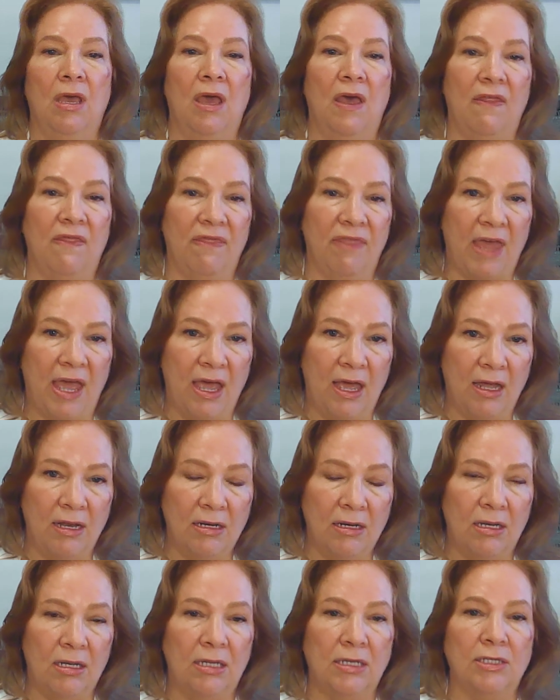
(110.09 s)
And
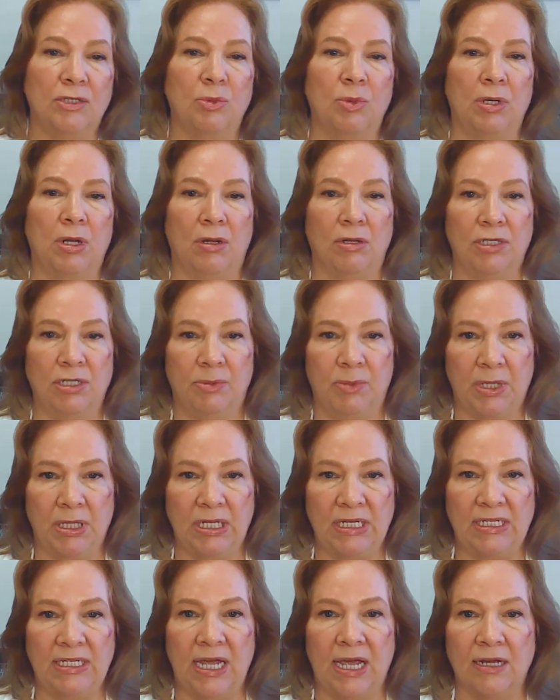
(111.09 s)
that is what
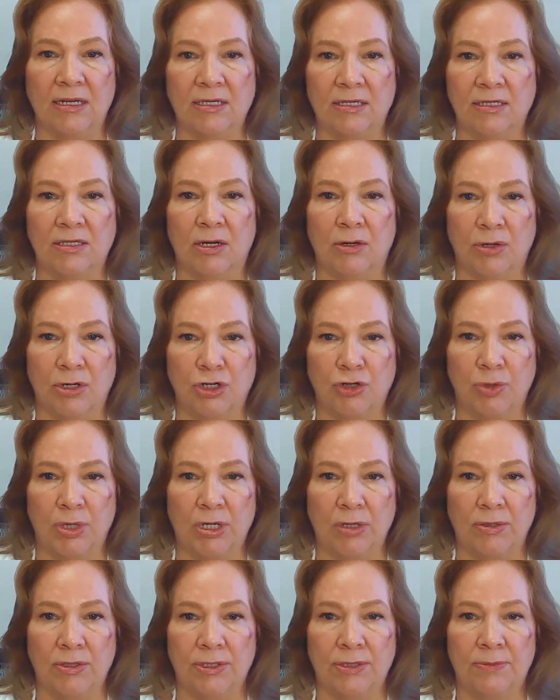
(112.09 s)
ultimately taxes our
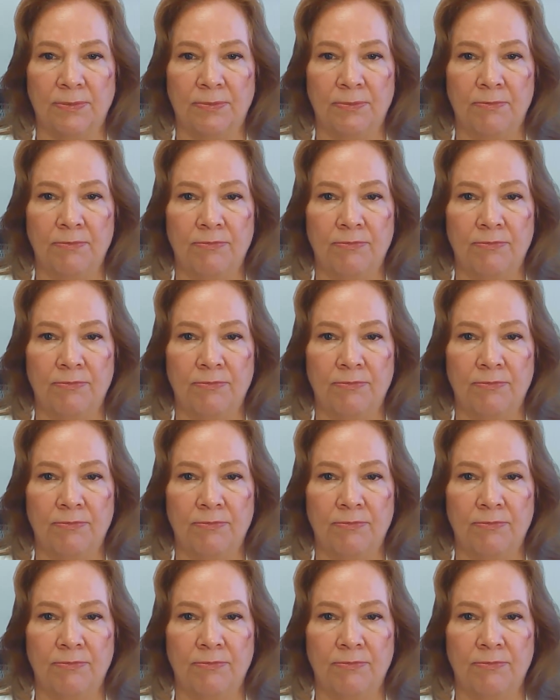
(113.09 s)
adrenals.